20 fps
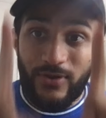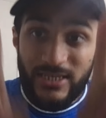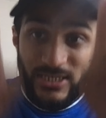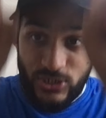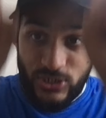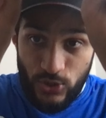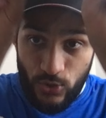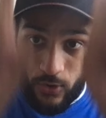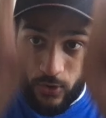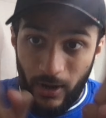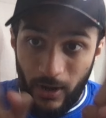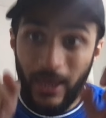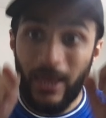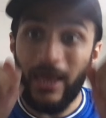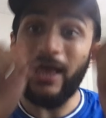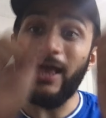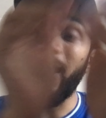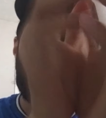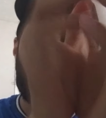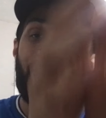your
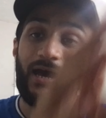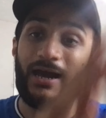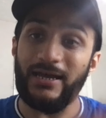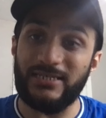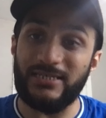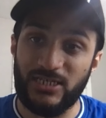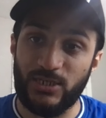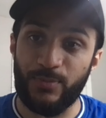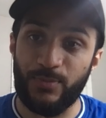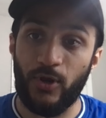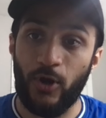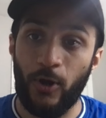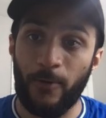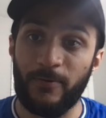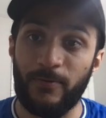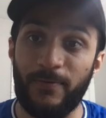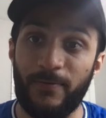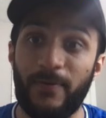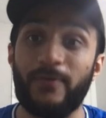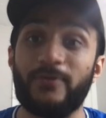6
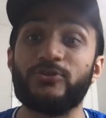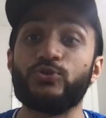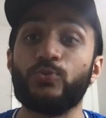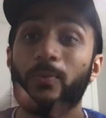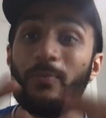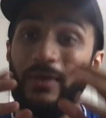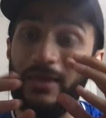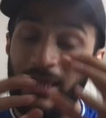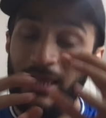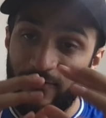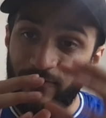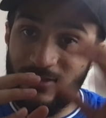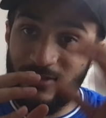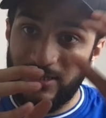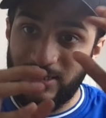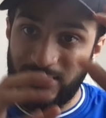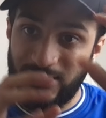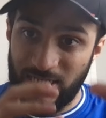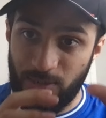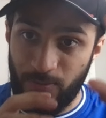micropyrin. So when we give
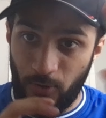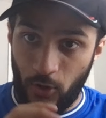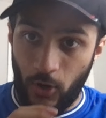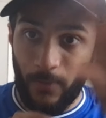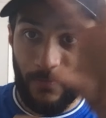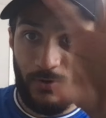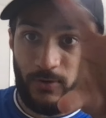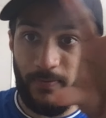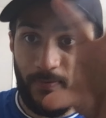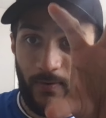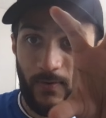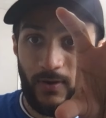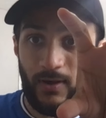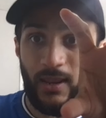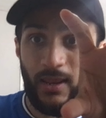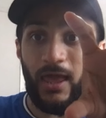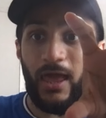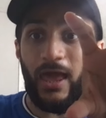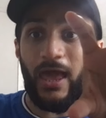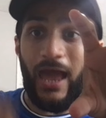6 micropyrin
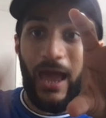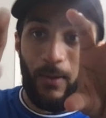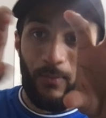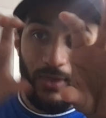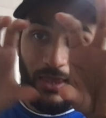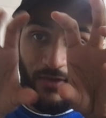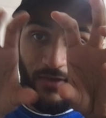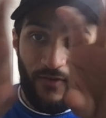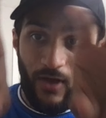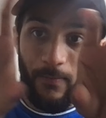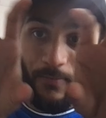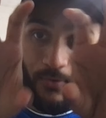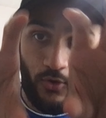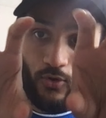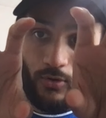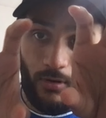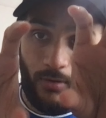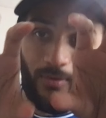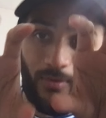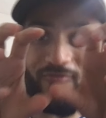and we give
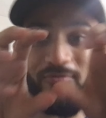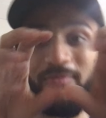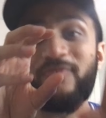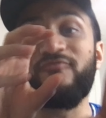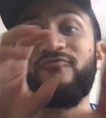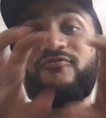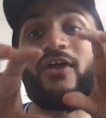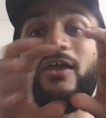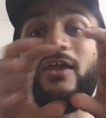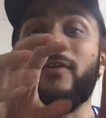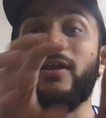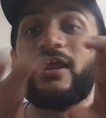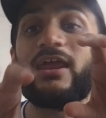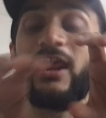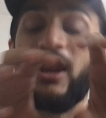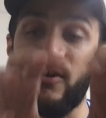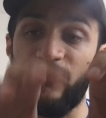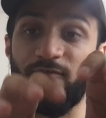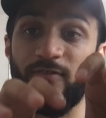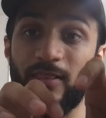allopurinol, we have to be very, very
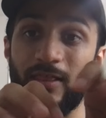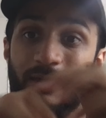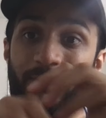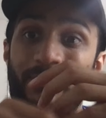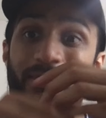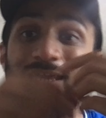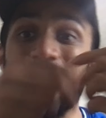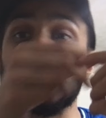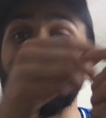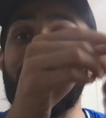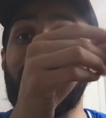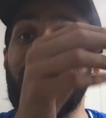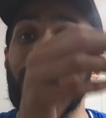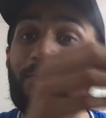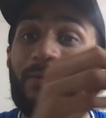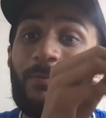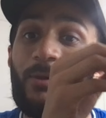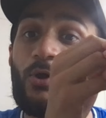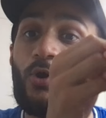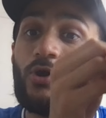careful because it can
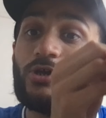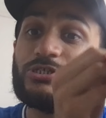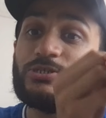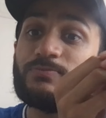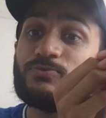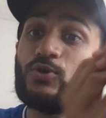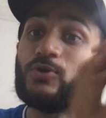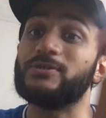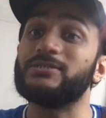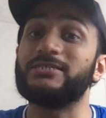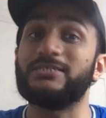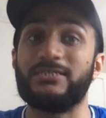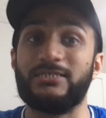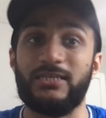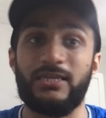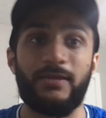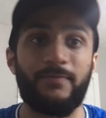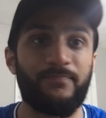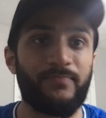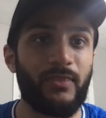maybe cause some
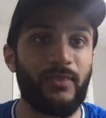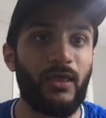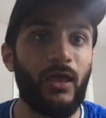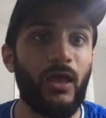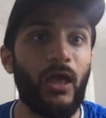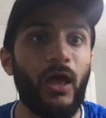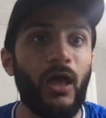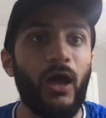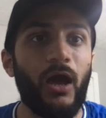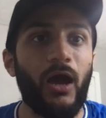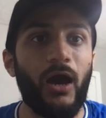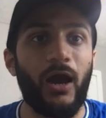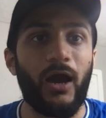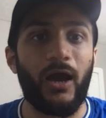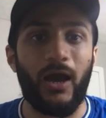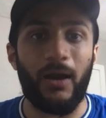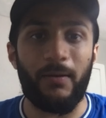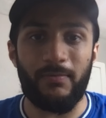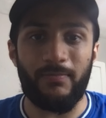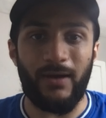toxicity.
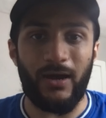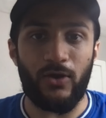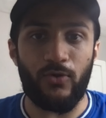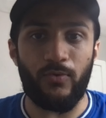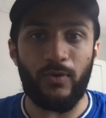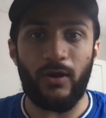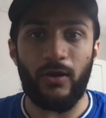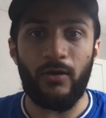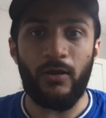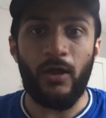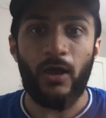Coming back over here,